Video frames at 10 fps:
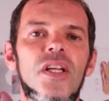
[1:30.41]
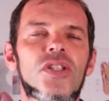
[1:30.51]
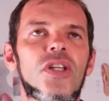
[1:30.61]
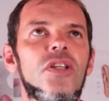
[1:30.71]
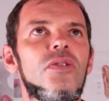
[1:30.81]

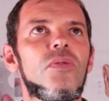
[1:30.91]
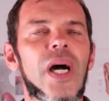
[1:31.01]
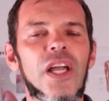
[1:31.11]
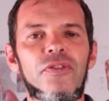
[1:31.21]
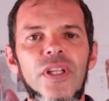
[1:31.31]
So
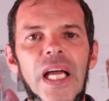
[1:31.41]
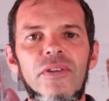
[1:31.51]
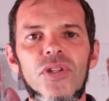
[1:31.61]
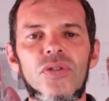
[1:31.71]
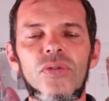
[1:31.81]
why
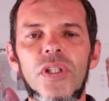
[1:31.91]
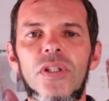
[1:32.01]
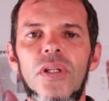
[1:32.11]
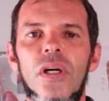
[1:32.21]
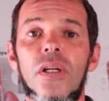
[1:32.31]
freedivers do
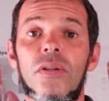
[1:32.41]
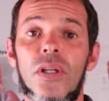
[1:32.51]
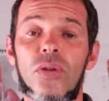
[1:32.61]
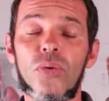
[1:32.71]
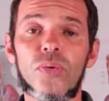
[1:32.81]
it?
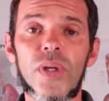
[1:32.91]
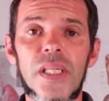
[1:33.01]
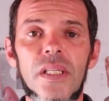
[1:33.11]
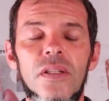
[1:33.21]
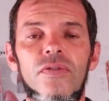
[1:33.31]
There are two
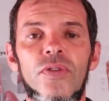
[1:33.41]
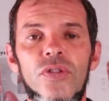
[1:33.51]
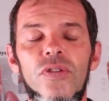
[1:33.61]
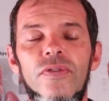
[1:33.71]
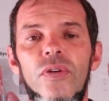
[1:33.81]
reasons.
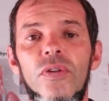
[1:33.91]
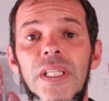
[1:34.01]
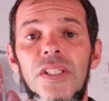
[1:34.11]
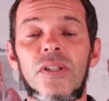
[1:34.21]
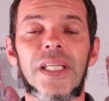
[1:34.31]
First of all,
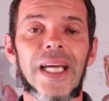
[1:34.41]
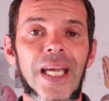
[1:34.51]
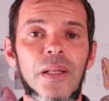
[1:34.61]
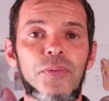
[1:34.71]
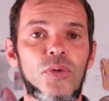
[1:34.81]
it's gonna
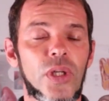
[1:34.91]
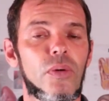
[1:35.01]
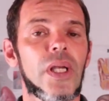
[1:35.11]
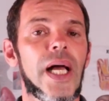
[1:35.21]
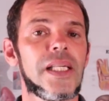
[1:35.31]
help to
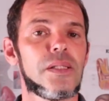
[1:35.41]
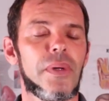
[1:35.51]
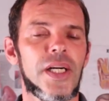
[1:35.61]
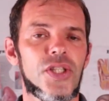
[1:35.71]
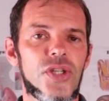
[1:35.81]
equalize
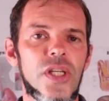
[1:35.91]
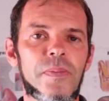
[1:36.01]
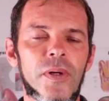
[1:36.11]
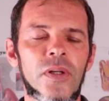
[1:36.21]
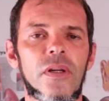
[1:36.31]
much
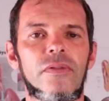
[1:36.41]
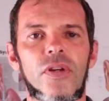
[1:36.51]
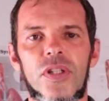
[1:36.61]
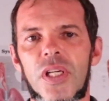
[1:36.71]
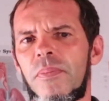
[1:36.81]
deeper.
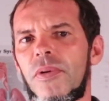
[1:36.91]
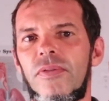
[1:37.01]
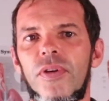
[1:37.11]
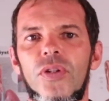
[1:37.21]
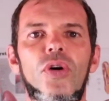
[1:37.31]
For example,
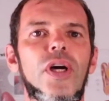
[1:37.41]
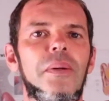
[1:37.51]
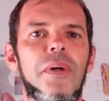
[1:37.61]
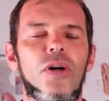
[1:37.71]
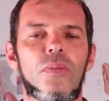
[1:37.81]
if you're talking
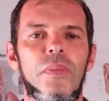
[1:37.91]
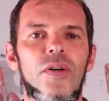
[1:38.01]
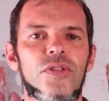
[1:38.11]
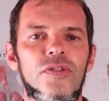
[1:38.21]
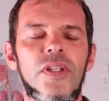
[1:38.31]
about
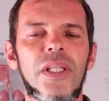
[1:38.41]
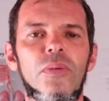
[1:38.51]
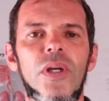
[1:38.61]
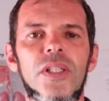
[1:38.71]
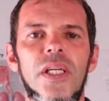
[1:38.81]
mouth fill
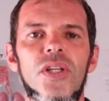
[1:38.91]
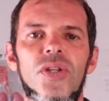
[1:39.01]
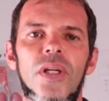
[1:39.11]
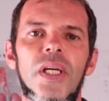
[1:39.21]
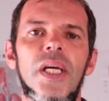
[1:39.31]

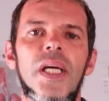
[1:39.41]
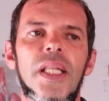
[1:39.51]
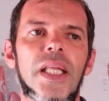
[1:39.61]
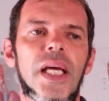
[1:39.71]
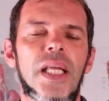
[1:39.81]
equalization,
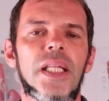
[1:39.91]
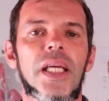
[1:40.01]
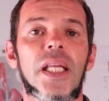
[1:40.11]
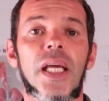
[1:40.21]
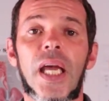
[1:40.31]
then
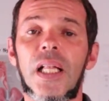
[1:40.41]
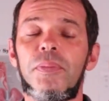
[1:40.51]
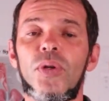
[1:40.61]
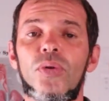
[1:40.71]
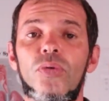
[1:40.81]
it can
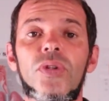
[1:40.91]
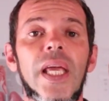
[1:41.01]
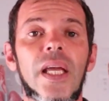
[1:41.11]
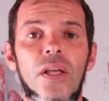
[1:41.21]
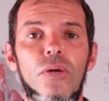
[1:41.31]
help you to
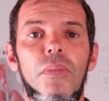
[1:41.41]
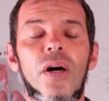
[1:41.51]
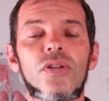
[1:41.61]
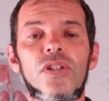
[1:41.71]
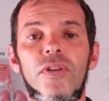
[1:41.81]
take your
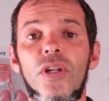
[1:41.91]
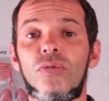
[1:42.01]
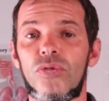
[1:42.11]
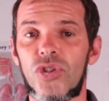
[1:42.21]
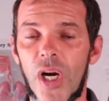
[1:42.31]
mouth fill,
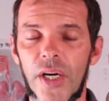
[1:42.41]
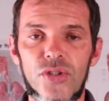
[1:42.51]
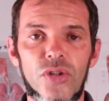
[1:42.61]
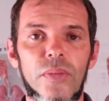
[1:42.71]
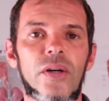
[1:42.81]
to
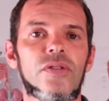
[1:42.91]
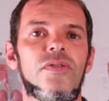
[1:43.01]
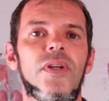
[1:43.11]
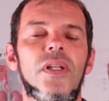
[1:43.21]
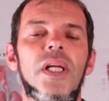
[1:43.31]
charge your mouth
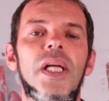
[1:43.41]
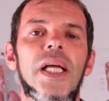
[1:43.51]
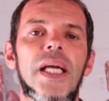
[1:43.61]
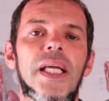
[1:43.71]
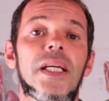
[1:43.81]
fill
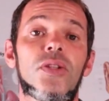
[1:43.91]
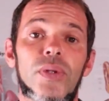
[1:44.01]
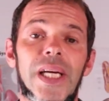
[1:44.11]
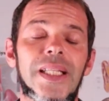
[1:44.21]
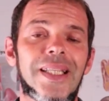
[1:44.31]
at a
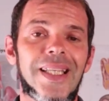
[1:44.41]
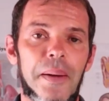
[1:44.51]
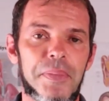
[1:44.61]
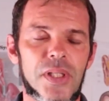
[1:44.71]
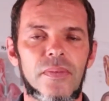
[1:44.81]
greater
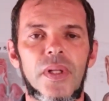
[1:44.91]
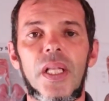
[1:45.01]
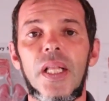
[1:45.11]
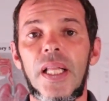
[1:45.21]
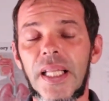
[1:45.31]
depth.
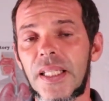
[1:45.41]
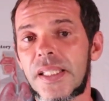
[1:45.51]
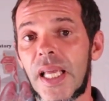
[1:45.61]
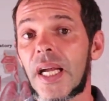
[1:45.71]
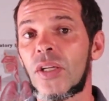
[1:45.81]
And the
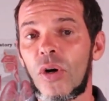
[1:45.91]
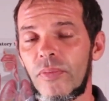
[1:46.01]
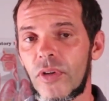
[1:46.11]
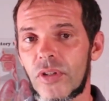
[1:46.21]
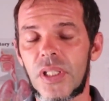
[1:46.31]
second,
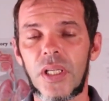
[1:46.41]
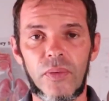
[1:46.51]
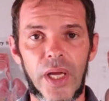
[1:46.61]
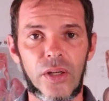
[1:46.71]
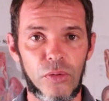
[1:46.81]
obviously,
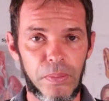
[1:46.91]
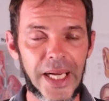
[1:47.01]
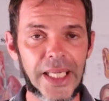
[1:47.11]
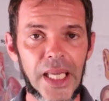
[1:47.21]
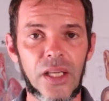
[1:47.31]
when you're
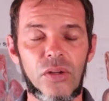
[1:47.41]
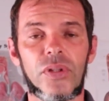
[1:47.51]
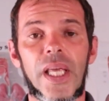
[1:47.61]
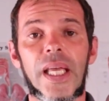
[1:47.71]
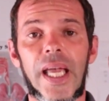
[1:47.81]
packing, you
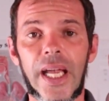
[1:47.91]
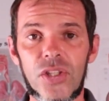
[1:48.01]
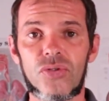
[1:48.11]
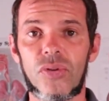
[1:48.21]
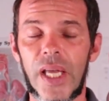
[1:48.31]
take
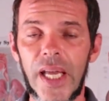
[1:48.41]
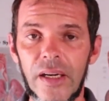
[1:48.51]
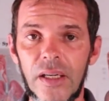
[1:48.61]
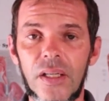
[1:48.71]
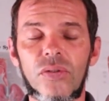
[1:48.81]
extra
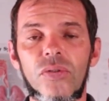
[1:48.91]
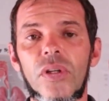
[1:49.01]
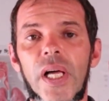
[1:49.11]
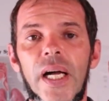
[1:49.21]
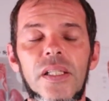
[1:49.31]
air into
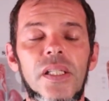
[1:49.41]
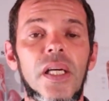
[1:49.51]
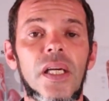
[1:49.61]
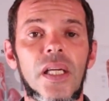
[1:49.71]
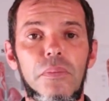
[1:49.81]
your lungs,
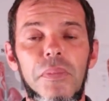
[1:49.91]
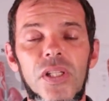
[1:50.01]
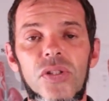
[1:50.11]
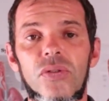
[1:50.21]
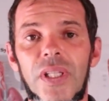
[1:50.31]
it
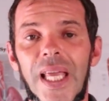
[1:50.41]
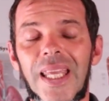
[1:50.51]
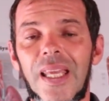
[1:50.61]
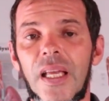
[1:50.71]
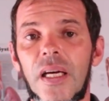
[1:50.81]
means you're
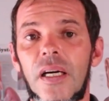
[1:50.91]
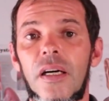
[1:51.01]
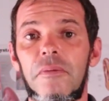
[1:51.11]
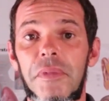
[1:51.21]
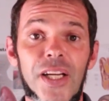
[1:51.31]
taking
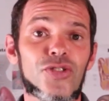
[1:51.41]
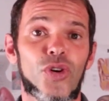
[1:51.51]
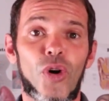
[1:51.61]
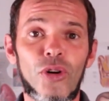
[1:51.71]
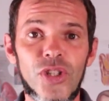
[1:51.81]

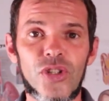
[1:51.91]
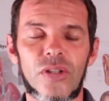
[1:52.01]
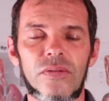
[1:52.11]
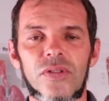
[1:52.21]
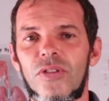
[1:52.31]
extra
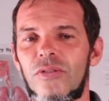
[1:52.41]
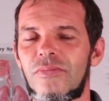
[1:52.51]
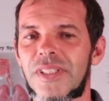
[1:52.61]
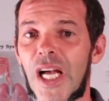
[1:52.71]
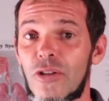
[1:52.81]
oxygen.
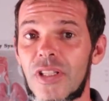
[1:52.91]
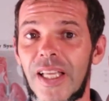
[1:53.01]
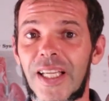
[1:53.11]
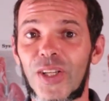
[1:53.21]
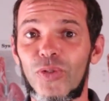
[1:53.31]
So sounds
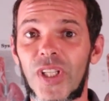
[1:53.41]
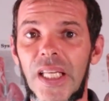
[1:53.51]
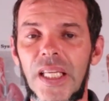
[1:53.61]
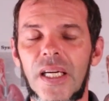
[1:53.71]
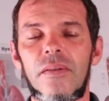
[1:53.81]
like a good
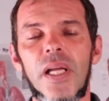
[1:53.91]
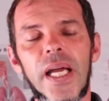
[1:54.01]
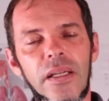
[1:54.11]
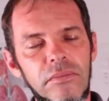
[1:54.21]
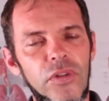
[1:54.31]
idea.
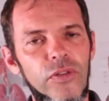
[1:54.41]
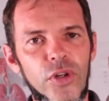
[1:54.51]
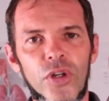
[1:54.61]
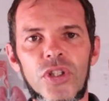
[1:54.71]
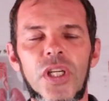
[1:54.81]
And of
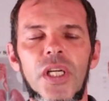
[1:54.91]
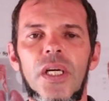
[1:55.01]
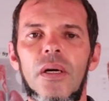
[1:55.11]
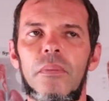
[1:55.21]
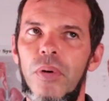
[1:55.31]
course,
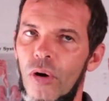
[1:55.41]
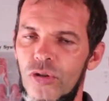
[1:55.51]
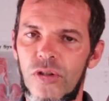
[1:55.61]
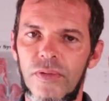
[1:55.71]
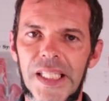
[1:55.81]

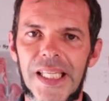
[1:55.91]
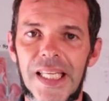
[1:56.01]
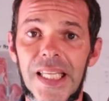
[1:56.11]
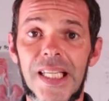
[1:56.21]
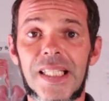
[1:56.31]
both of these
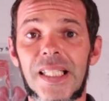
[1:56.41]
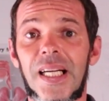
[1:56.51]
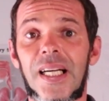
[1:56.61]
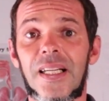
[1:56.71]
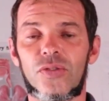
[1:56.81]
ideas
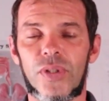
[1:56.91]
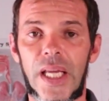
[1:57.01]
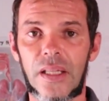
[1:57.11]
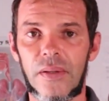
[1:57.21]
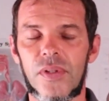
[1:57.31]
are
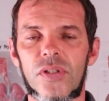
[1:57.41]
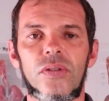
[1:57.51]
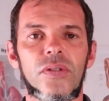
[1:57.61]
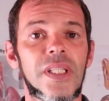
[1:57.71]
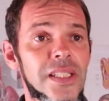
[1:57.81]
great.
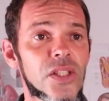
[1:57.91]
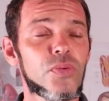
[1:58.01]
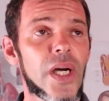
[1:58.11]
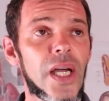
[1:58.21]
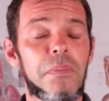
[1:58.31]
So this is
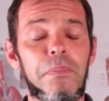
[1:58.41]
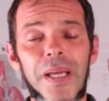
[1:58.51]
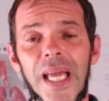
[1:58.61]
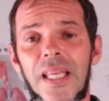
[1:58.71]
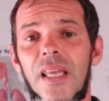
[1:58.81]
why
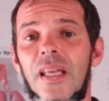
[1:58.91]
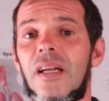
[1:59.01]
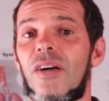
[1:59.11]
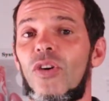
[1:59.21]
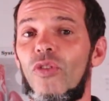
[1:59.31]

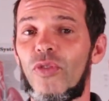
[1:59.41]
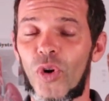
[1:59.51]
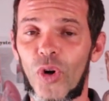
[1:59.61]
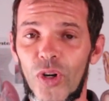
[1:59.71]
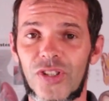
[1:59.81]
packing, of
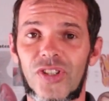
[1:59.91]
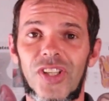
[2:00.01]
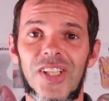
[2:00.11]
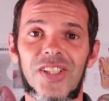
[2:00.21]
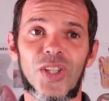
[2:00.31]
course,
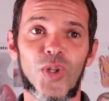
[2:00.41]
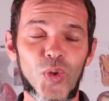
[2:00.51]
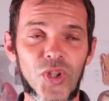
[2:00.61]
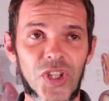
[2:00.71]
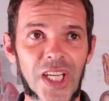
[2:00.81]
is a
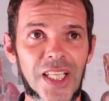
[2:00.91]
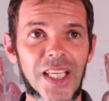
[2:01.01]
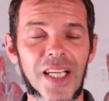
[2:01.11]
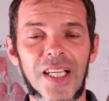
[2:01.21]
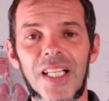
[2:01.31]
good
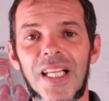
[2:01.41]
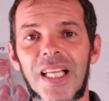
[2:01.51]
technique.